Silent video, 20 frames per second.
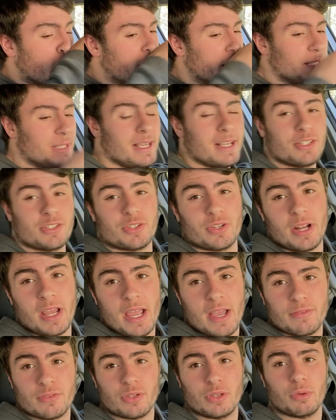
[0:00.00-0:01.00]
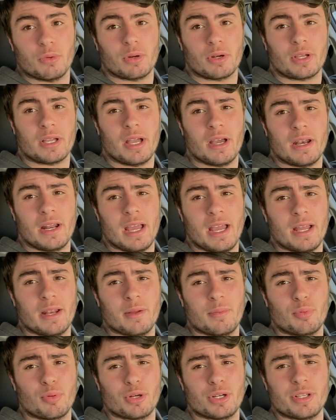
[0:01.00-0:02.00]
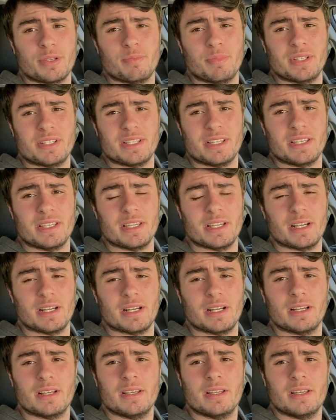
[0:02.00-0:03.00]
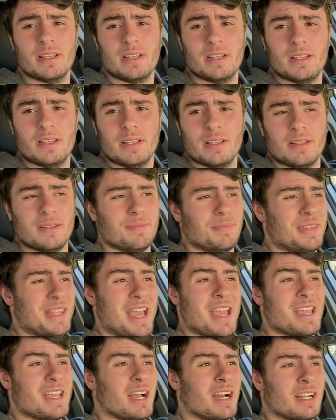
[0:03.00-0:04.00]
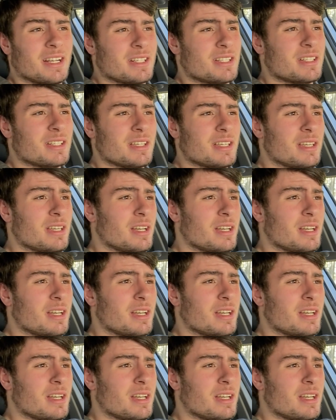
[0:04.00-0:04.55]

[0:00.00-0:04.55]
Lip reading: Yesterday after the workout, I had a pretty busy day, honestly.